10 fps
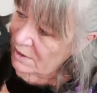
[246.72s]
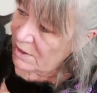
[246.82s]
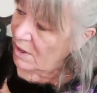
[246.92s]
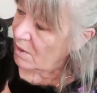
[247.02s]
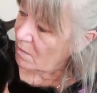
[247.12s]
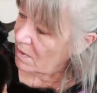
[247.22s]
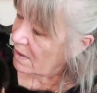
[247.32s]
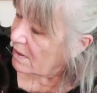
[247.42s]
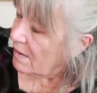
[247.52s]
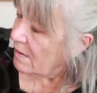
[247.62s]
No?
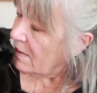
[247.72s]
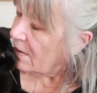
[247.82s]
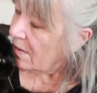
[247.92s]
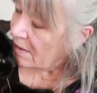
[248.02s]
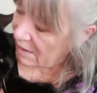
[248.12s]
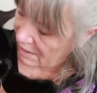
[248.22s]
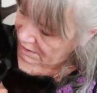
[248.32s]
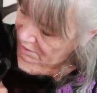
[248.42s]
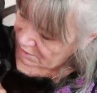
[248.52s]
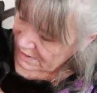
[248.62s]

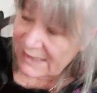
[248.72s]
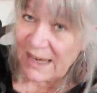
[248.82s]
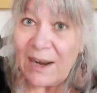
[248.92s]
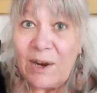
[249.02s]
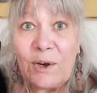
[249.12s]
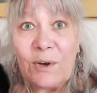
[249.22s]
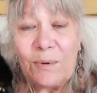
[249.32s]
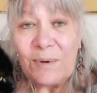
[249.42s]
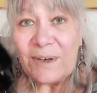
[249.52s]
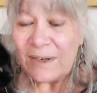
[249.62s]
You're not going to say
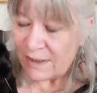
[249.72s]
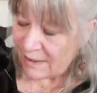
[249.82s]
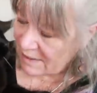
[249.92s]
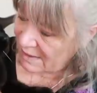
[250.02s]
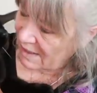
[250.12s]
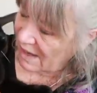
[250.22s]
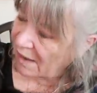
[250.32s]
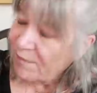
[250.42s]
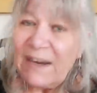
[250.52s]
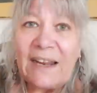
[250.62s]
hello?
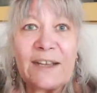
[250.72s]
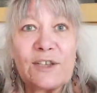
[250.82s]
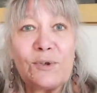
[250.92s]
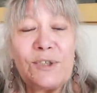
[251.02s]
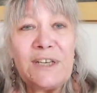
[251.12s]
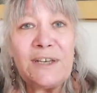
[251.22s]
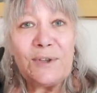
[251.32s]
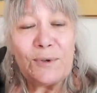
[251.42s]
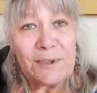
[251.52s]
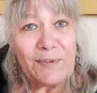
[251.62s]
I feel like
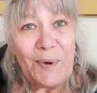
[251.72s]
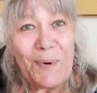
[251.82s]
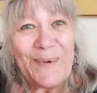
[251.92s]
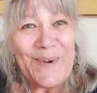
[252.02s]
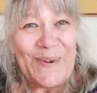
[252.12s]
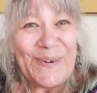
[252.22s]
sooty, those of you